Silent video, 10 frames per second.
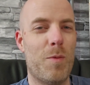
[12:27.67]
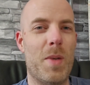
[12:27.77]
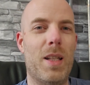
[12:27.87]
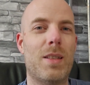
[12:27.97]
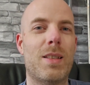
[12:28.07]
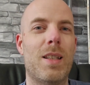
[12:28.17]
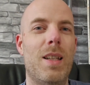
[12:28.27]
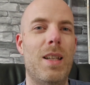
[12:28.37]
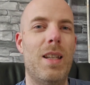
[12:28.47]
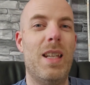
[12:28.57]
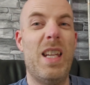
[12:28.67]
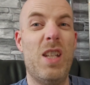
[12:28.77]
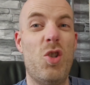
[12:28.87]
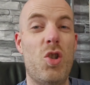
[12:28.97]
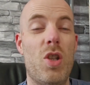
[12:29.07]
minutes
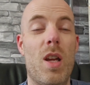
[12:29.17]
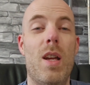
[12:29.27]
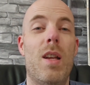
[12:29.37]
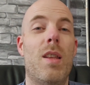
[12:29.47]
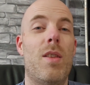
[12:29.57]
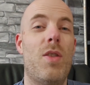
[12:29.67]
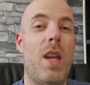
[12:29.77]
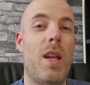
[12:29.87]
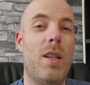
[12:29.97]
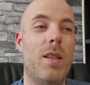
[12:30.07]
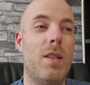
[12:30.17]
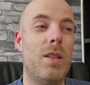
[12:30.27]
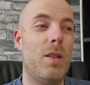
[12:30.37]
ish, then